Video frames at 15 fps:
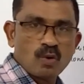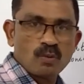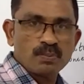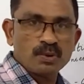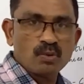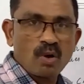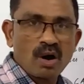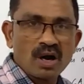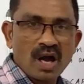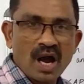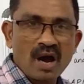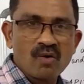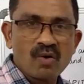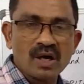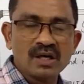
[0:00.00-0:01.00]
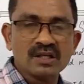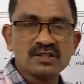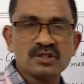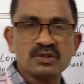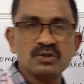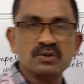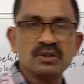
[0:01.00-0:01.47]
Hope you all have
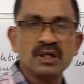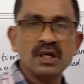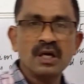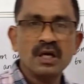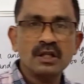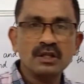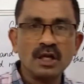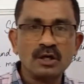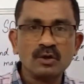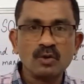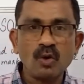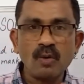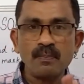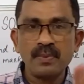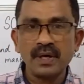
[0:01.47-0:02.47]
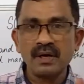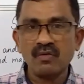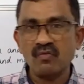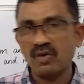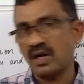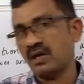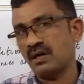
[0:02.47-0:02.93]
understood the topic
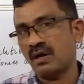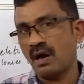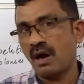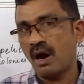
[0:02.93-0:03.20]
well.